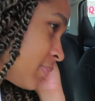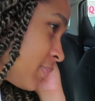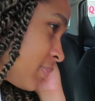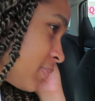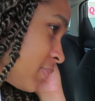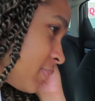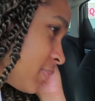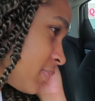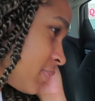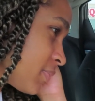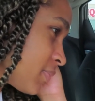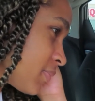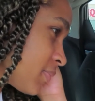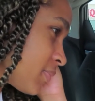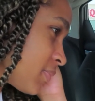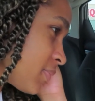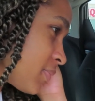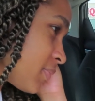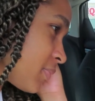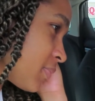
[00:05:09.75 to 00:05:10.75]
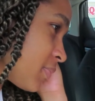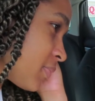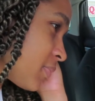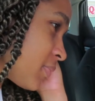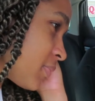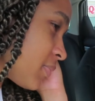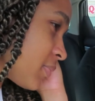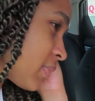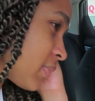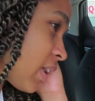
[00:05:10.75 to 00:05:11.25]
That's super cute.
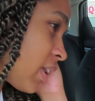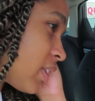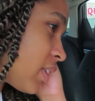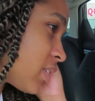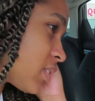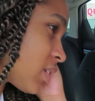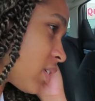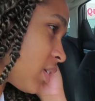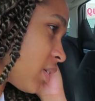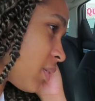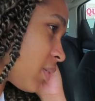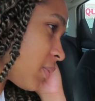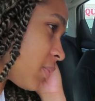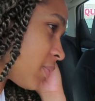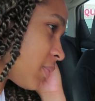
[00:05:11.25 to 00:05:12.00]
That is cute.